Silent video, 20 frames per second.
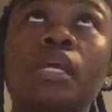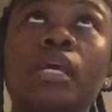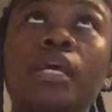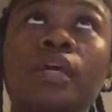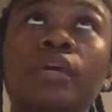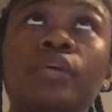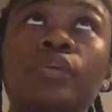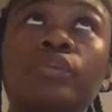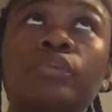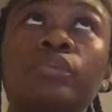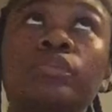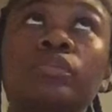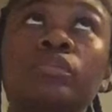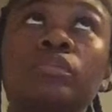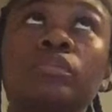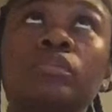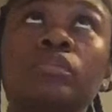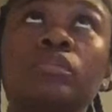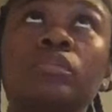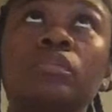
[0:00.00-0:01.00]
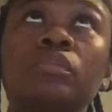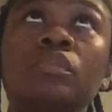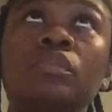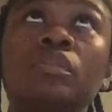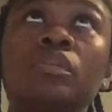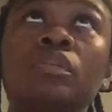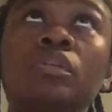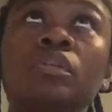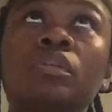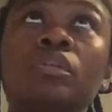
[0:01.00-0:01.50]
down.
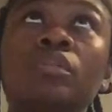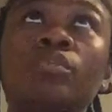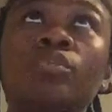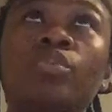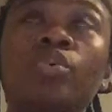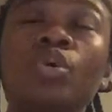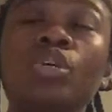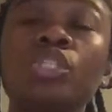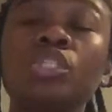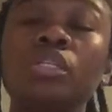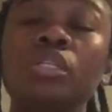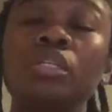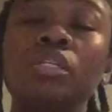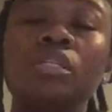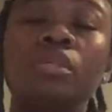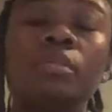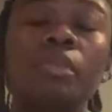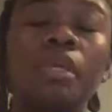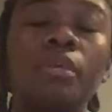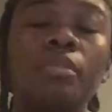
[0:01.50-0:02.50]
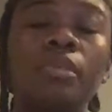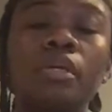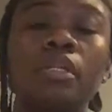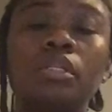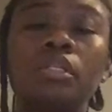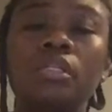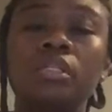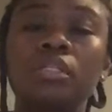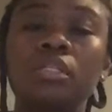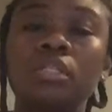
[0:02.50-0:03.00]
Portia need to make
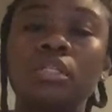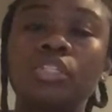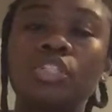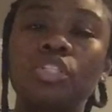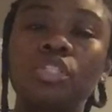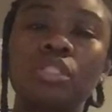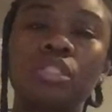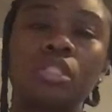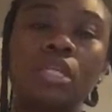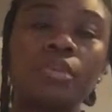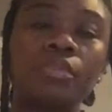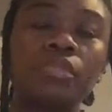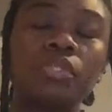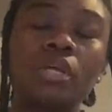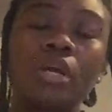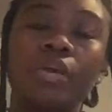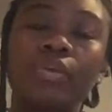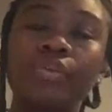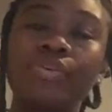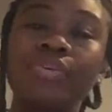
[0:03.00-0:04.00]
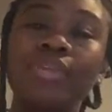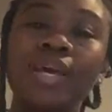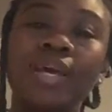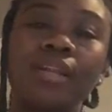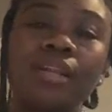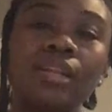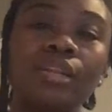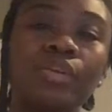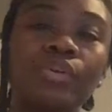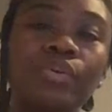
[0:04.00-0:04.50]
better decisions. I'm sorry, you're
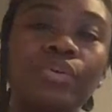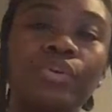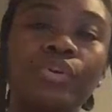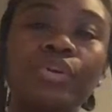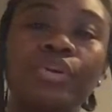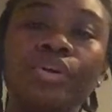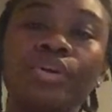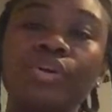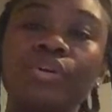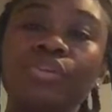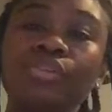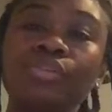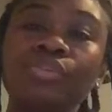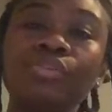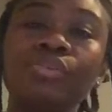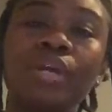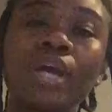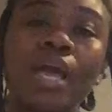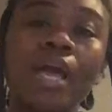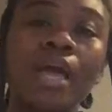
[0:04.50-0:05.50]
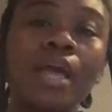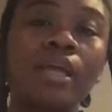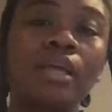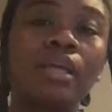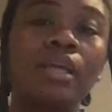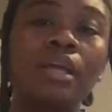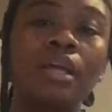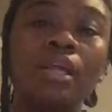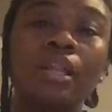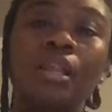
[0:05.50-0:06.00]
not a little girl. You could
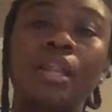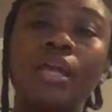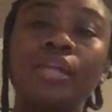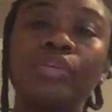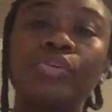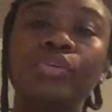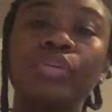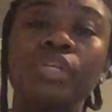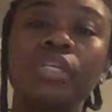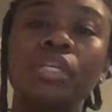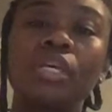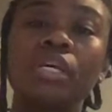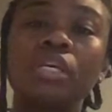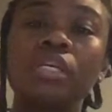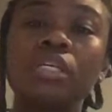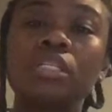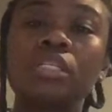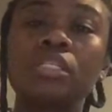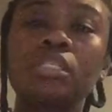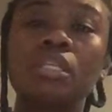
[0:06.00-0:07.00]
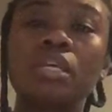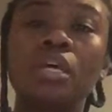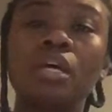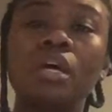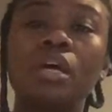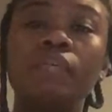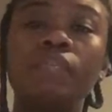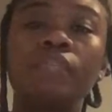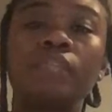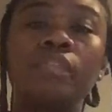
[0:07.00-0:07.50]
act like you the youngest
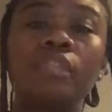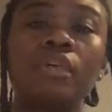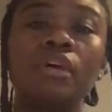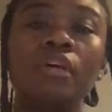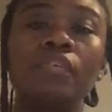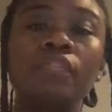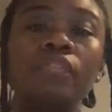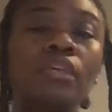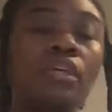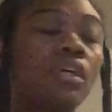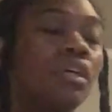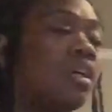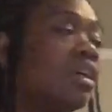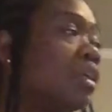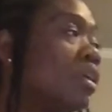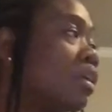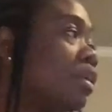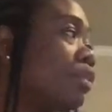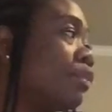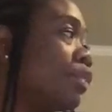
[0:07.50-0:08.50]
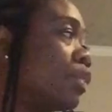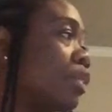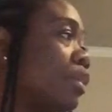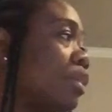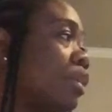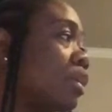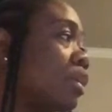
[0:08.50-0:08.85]
of the.